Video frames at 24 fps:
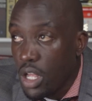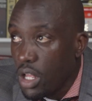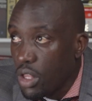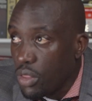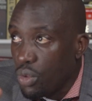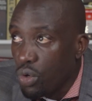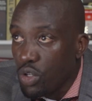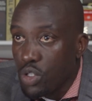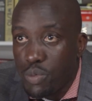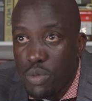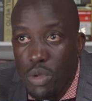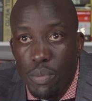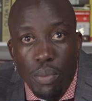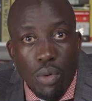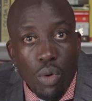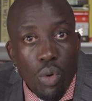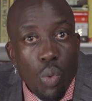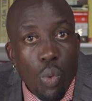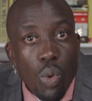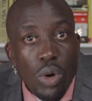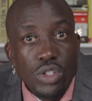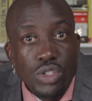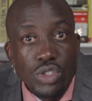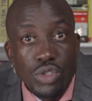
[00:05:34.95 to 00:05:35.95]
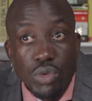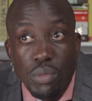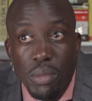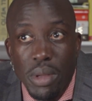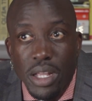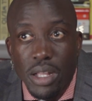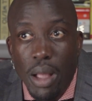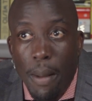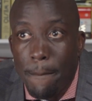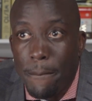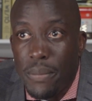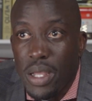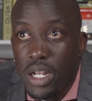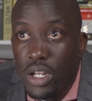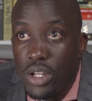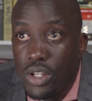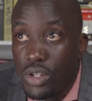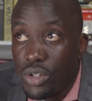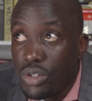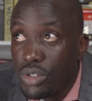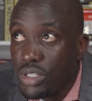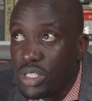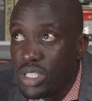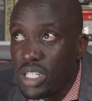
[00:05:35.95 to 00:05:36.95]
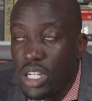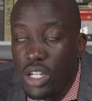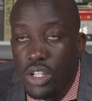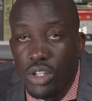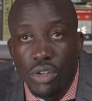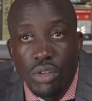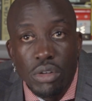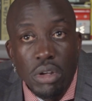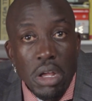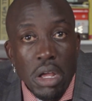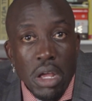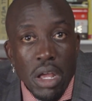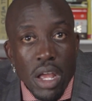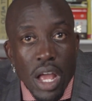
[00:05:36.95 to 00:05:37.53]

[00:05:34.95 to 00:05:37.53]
Those people who wants to make a billion or zillion,